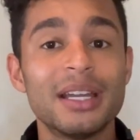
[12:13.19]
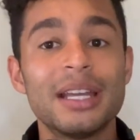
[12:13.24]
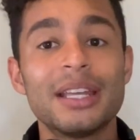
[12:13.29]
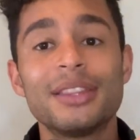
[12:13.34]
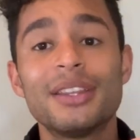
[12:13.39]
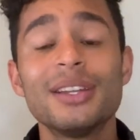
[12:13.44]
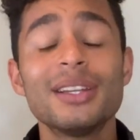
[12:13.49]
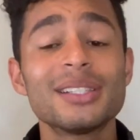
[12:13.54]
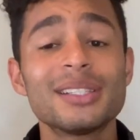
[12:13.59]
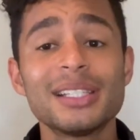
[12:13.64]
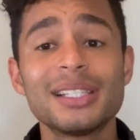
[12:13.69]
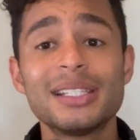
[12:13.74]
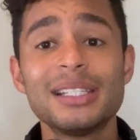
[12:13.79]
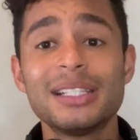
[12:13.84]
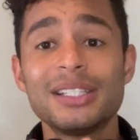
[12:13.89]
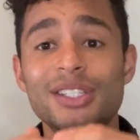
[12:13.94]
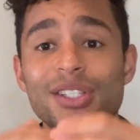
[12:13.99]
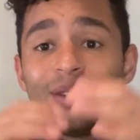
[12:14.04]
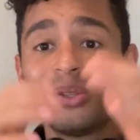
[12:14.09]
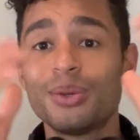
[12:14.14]
They're just listening
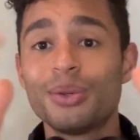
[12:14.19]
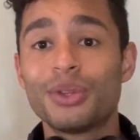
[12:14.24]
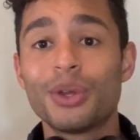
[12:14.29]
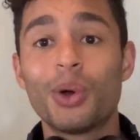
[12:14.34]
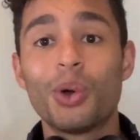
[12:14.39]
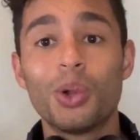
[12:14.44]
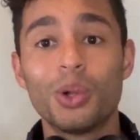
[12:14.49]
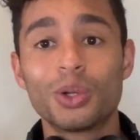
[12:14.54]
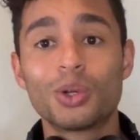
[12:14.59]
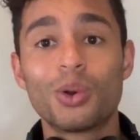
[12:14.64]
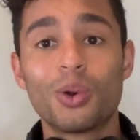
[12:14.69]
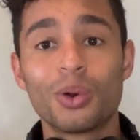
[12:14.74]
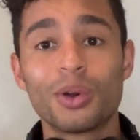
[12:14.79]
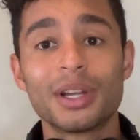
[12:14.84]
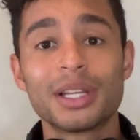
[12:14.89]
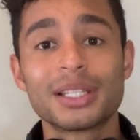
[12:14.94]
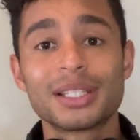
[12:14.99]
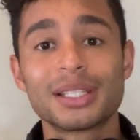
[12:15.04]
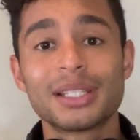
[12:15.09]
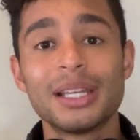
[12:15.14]
to the whole
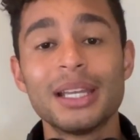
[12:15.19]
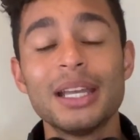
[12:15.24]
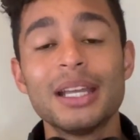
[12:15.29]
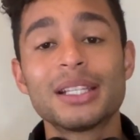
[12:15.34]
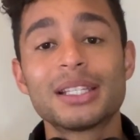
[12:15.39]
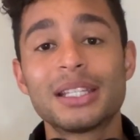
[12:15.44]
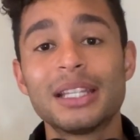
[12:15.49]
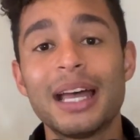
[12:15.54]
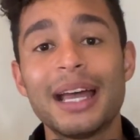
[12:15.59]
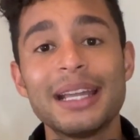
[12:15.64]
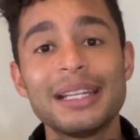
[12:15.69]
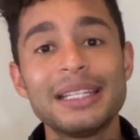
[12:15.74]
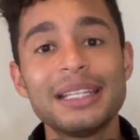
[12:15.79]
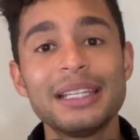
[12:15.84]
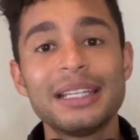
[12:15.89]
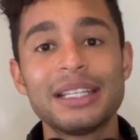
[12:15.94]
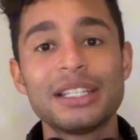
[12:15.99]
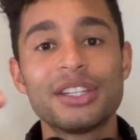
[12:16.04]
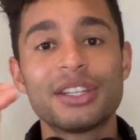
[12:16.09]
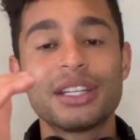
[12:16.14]
chorus. So the idea
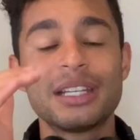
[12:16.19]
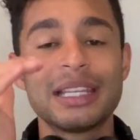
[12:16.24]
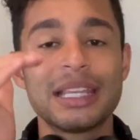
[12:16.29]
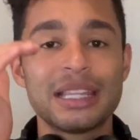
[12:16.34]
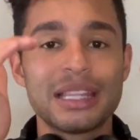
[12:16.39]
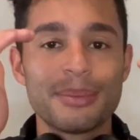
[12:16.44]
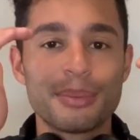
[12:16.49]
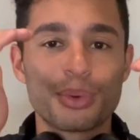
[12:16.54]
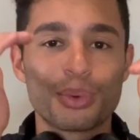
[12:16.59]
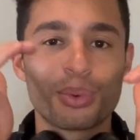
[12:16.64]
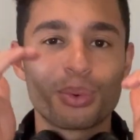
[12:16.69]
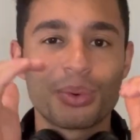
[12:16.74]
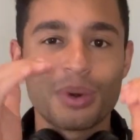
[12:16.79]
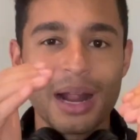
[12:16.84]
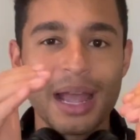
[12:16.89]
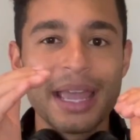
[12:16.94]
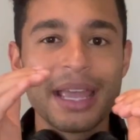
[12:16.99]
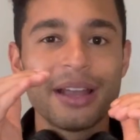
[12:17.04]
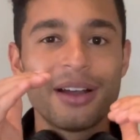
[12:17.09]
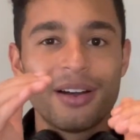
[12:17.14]
is you're going to get them
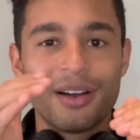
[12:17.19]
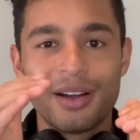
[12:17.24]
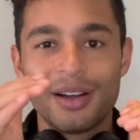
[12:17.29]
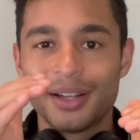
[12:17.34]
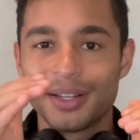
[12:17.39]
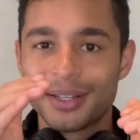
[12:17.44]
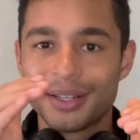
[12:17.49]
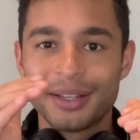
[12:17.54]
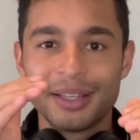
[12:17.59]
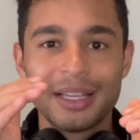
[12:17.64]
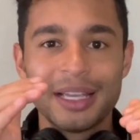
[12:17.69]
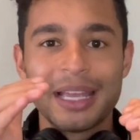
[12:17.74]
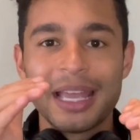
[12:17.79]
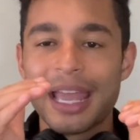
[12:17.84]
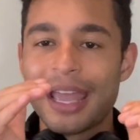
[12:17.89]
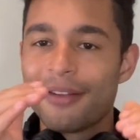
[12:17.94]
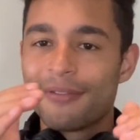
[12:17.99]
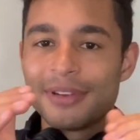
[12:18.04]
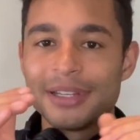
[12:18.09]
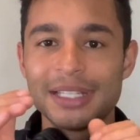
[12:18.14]
right on
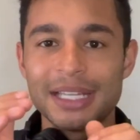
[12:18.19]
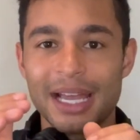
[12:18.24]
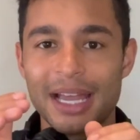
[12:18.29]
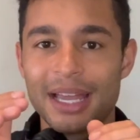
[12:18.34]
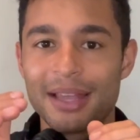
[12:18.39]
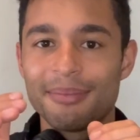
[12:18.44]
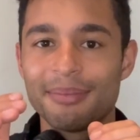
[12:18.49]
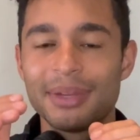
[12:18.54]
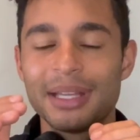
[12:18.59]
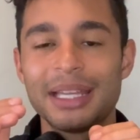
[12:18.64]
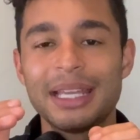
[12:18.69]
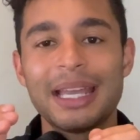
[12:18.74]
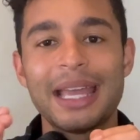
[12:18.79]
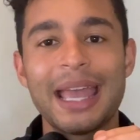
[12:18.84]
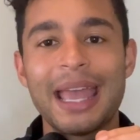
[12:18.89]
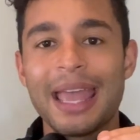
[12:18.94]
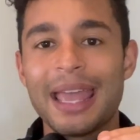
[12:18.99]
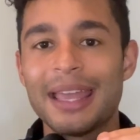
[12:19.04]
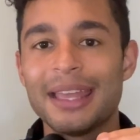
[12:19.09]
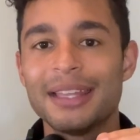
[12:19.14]
every time,
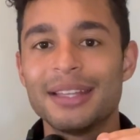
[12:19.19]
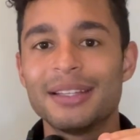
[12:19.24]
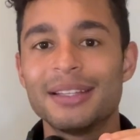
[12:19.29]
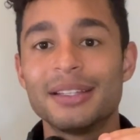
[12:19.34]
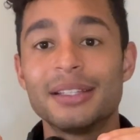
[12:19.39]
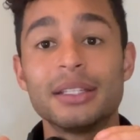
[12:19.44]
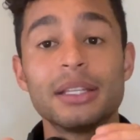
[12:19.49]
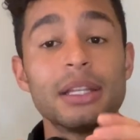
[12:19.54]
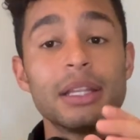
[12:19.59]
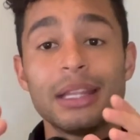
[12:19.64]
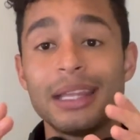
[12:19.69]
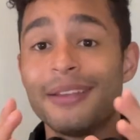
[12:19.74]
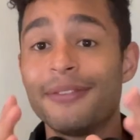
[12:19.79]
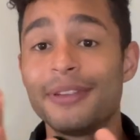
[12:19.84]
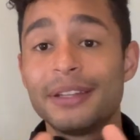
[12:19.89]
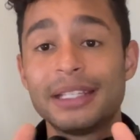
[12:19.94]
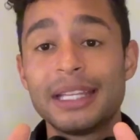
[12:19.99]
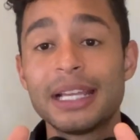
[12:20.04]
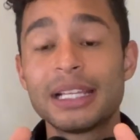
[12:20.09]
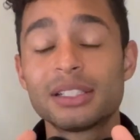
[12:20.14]
and if
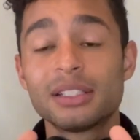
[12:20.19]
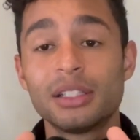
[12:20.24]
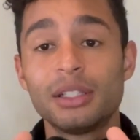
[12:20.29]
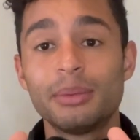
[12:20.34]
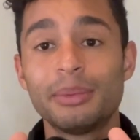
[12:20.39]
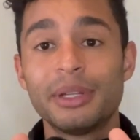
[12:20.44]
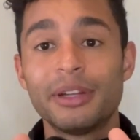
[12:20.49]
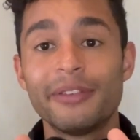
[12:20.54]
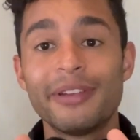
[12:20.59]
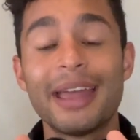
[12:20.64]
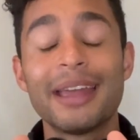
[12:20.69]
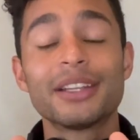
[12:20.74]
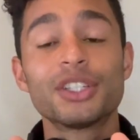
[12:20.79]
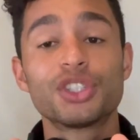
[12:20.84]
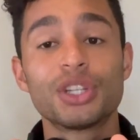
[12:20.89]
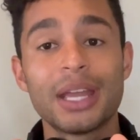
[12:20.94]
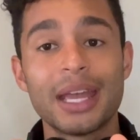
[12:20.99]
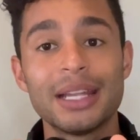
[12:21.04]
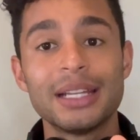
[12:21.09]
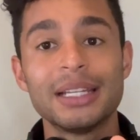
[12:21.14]
it takes a little bit of
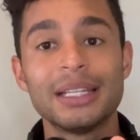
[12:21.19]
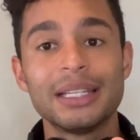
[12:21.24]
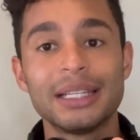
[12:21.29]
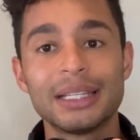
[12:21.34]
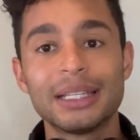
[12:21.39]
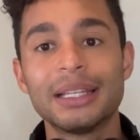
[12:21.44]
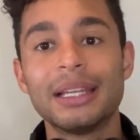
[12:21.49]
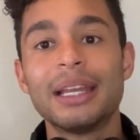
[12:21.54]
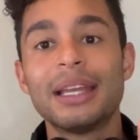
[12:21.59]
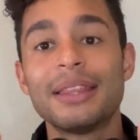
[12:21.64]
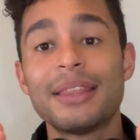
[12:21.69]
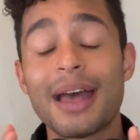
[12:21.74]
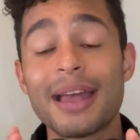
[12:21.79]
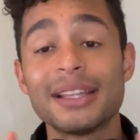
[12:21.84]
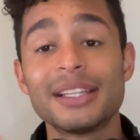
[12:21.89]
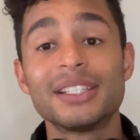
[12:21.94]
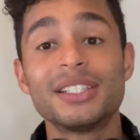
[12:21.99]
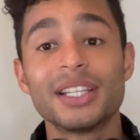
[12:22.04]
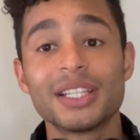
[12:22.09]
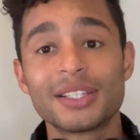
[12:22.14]
extra editing, that
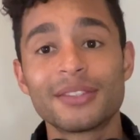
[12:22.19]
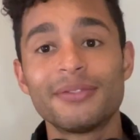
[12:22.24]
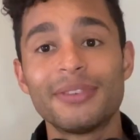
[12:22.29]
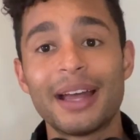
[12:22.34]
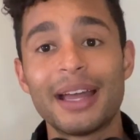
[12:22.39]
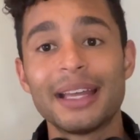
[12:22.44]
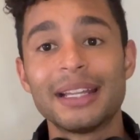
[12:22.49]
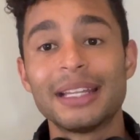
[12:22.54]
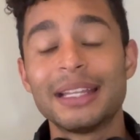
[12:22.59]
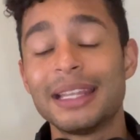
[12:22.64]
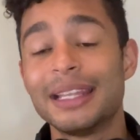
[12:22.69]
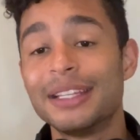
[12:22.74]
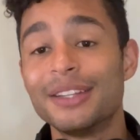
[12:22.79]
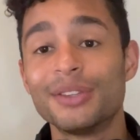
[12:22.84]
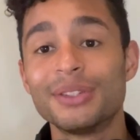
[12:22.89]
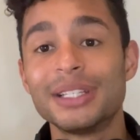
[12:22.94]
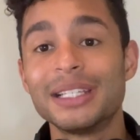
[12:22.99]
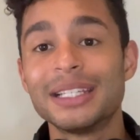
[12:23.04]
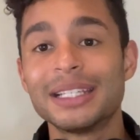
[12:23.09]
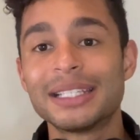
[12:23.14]
is just fine. They
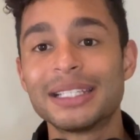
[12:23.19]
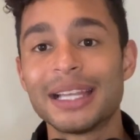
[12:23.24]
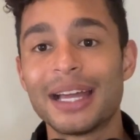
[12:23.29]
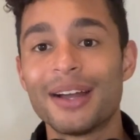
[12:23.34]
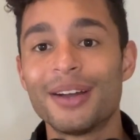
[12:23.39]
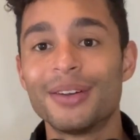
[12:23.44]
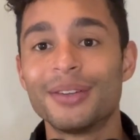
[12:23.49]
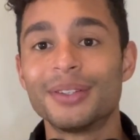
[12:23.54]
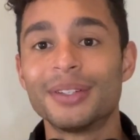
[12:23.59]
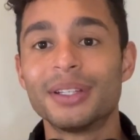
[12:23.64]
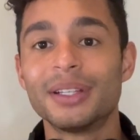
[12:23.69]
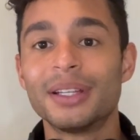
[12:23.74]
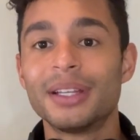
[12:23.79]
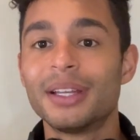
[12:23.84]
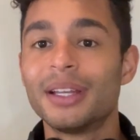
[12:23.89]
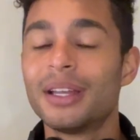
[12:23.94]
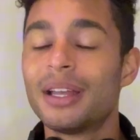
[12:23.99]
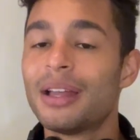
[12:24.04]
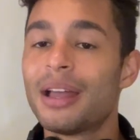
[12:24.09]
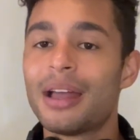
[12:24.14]
don't need to sound
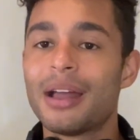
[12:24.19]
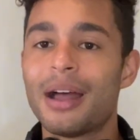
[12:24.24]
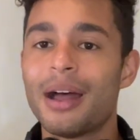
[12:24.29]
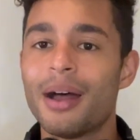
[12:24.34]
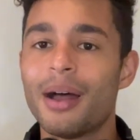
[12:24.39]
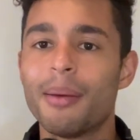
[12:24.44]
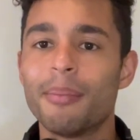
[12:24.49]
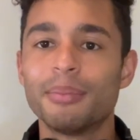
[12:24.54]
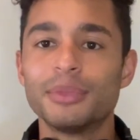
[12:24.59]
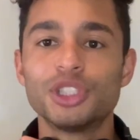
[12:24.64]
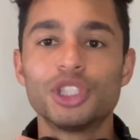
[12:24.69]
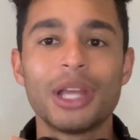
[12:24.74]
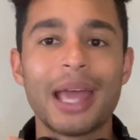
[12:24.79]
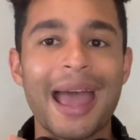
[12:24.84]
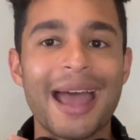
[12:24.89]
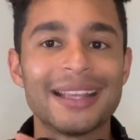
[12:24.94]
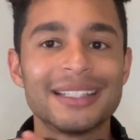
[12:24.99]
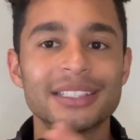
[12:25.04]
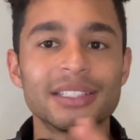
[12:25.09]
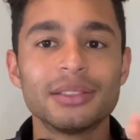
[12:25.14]

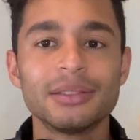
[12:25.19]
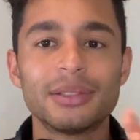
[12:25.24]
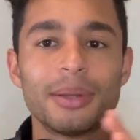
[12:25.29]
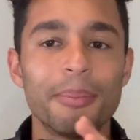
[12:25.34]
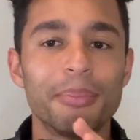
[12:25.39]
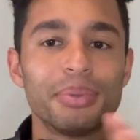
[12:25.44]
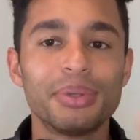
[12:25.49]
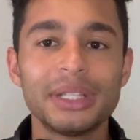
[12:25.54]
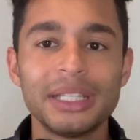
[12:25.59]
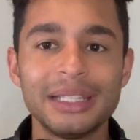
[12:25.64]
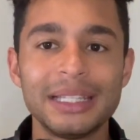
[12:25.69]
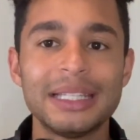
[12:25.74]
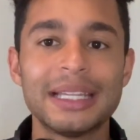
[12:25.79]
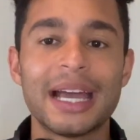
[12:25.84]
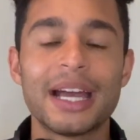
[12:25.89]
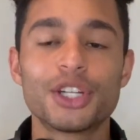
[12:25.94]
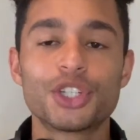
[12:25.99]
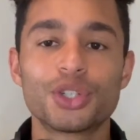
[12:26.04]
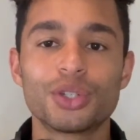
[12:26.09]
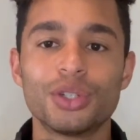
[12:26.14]
as completely
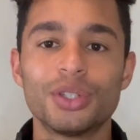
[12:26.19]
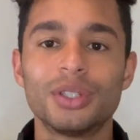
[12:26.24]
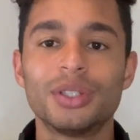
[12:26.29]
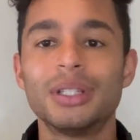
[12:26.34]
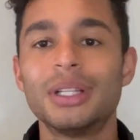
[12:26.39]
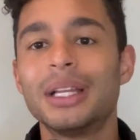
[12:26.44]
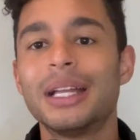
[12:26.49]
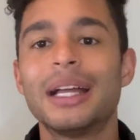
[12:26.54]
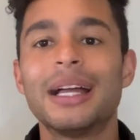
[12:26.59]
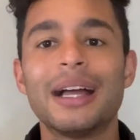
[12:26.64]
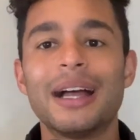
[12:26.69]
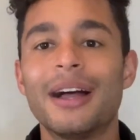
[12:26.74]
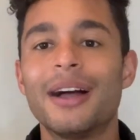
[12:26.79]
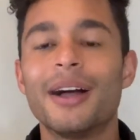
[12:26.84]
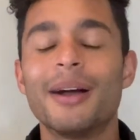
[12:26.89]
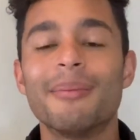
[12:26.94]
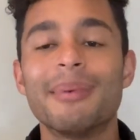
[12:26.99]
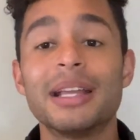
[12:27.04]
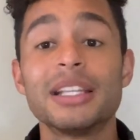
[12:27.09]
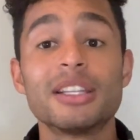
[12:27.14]
natural
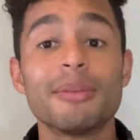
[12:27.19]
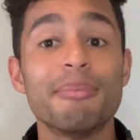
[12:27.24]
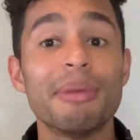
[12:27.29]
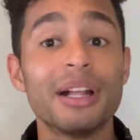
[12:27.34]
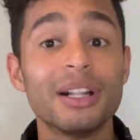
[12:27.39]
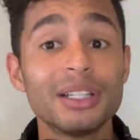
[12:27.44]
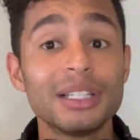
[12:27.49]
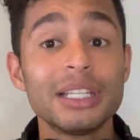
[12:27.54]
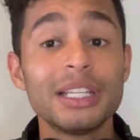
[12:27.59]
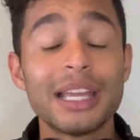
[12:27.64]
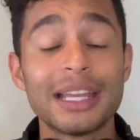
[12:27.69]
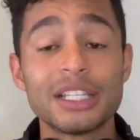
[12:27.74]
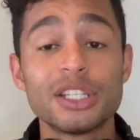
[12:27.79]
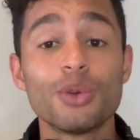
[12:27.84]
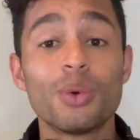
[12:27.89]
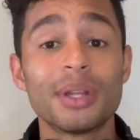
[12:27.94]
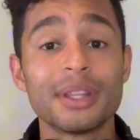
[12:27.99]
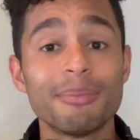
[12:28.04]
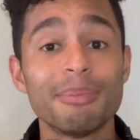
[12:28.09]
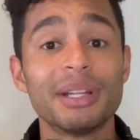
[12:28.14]
as a melody as you
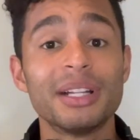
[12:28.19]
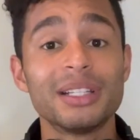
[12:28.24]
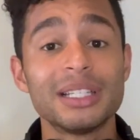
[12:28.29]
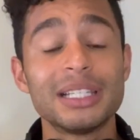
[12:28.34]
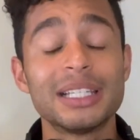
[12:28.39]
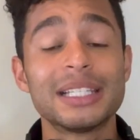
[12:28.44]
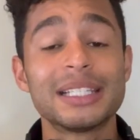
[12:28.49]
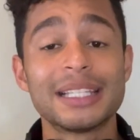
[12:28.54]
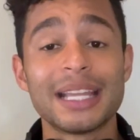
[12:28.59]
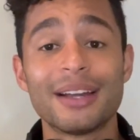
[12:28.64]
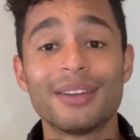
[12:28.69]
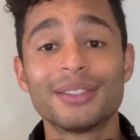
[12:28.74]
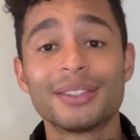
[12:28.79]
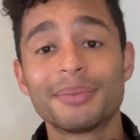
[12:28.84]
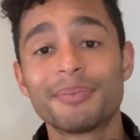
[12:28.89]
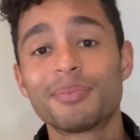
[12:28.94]
want the melody to sound.